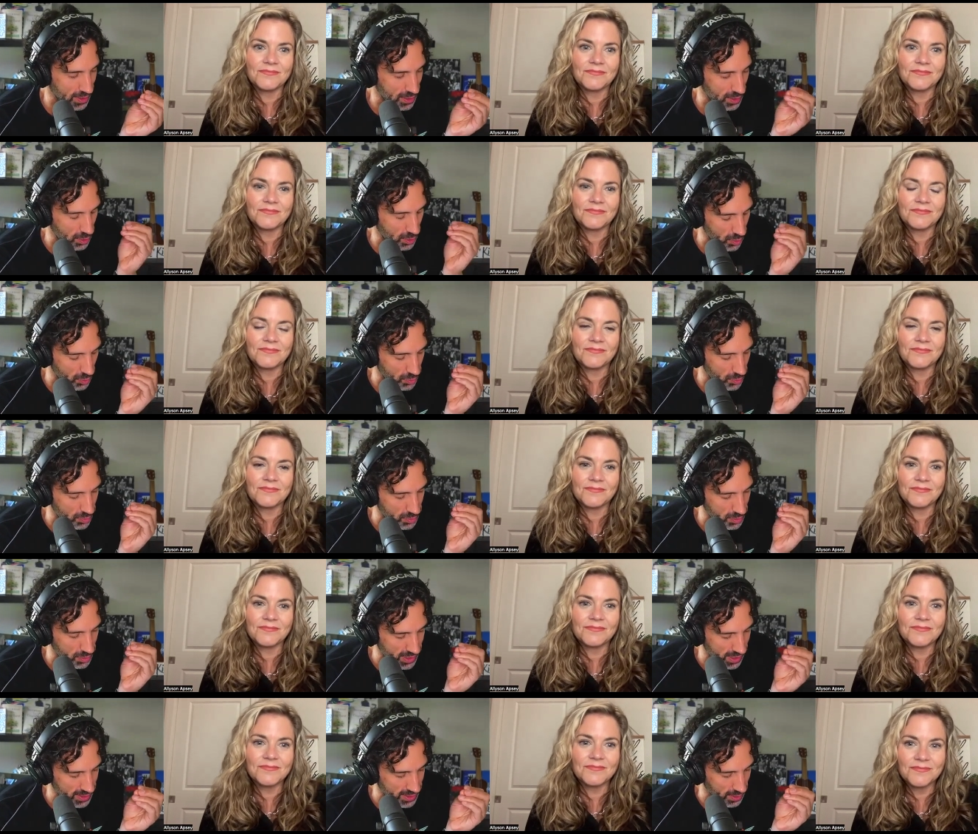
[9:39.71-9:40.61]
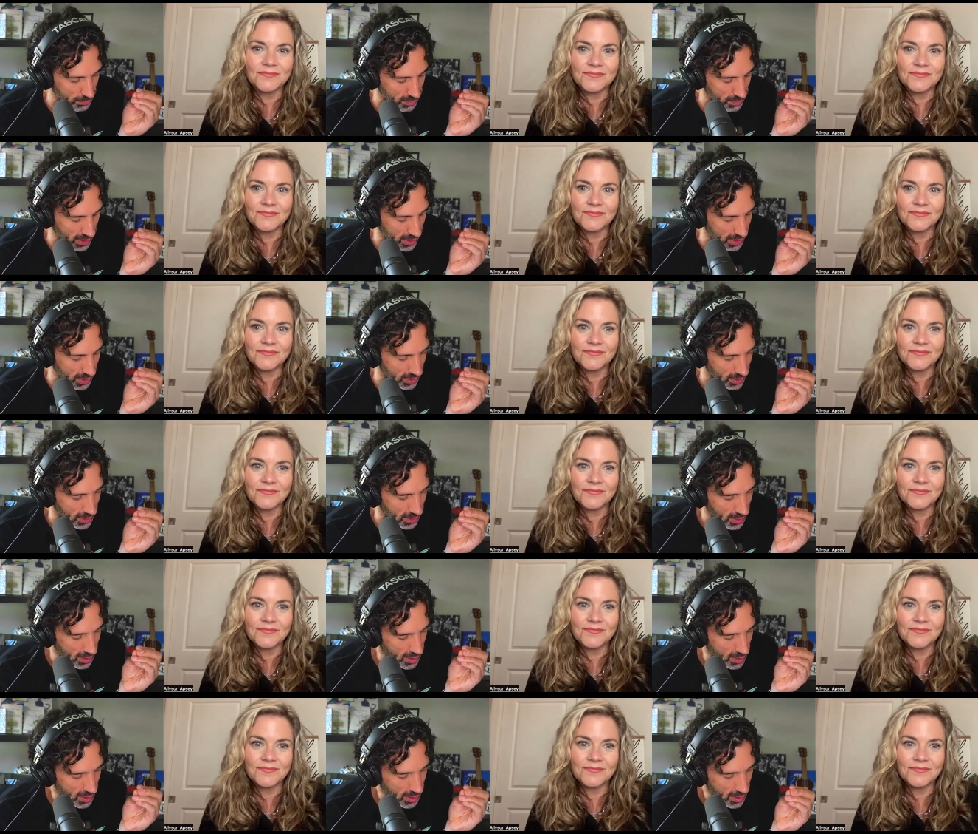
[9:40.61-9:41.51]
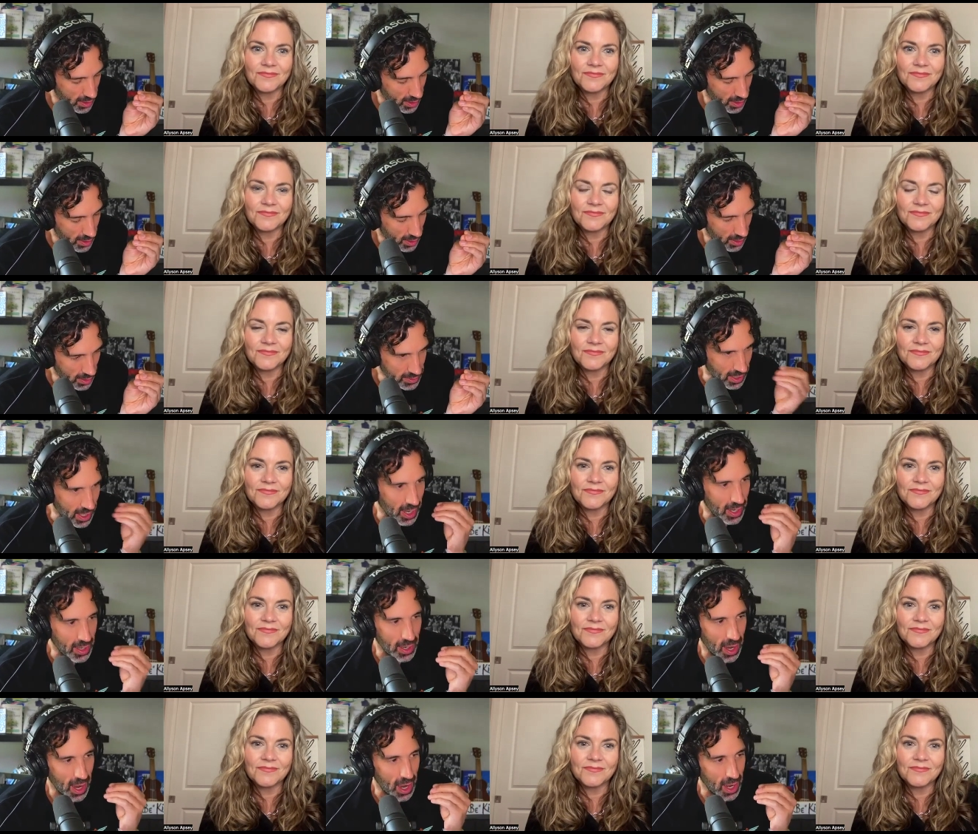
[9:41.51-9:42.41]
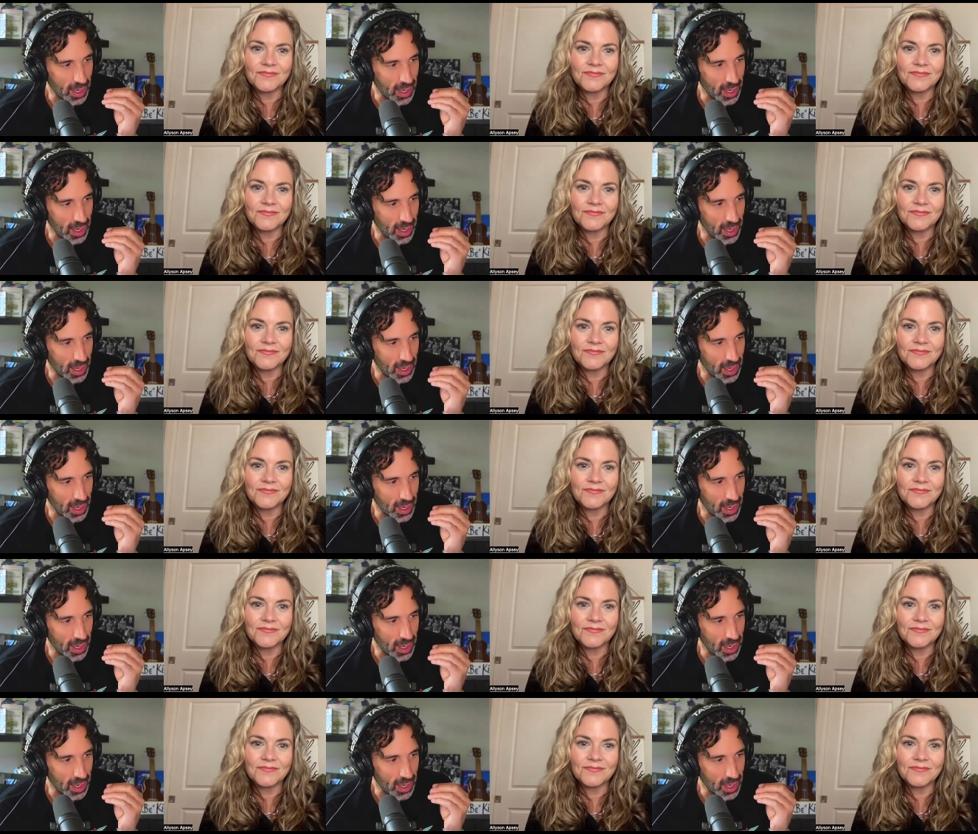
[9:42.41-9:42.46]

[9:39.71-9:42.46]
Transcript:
Speaker 1: You said something that I,